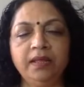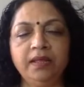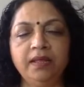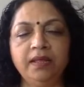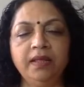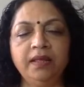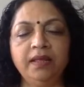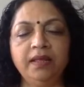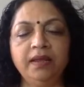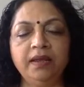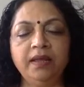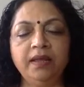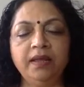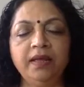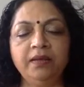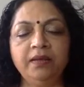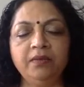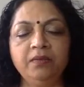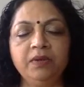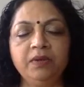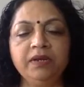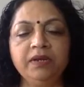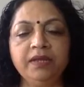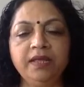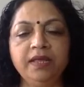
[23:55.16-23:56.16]
And I will
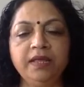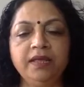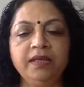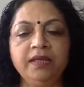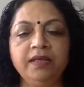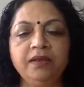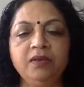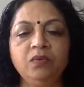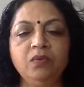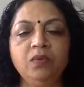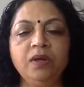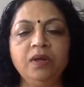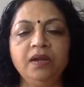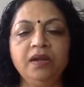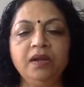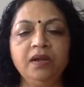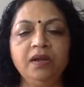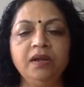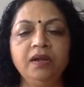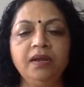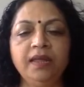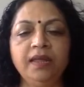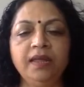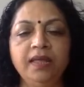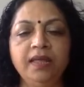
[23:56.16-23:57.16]
take it one
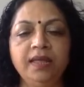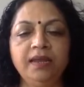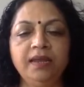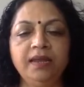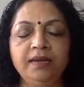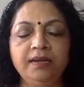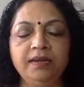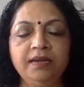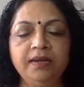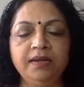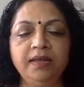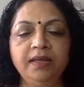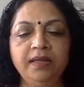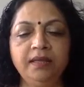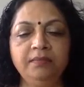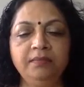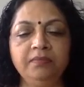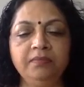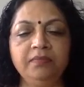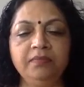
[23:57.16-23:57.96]
day at a time.